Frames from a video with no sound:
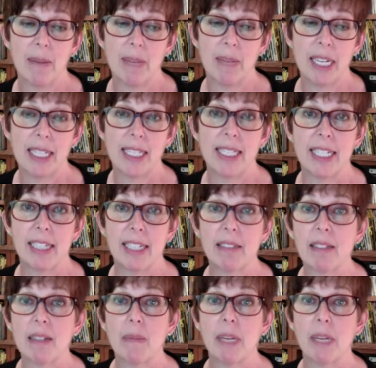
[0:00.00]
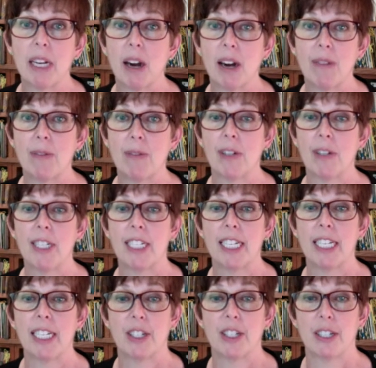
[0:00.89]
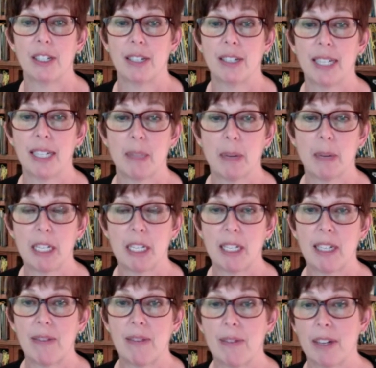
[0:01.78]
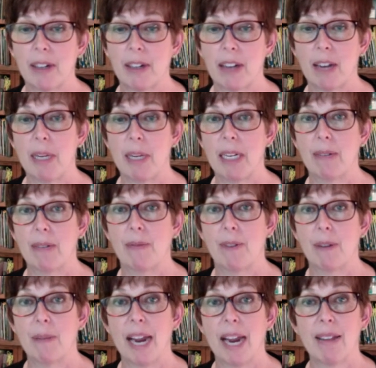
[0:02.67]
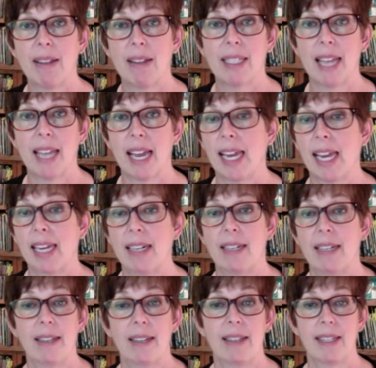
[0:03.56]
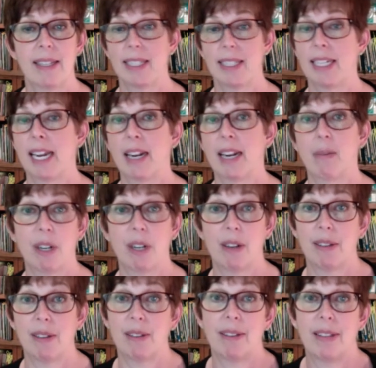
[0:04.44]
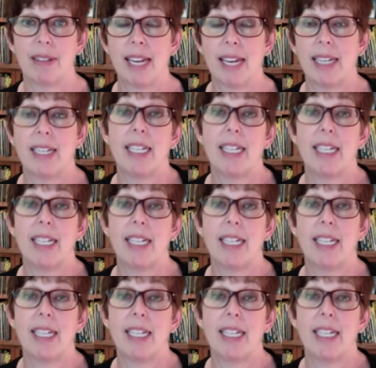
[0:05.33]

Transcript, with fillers: it still can be hard for a teacher, especially if they're coming from outside the state where they need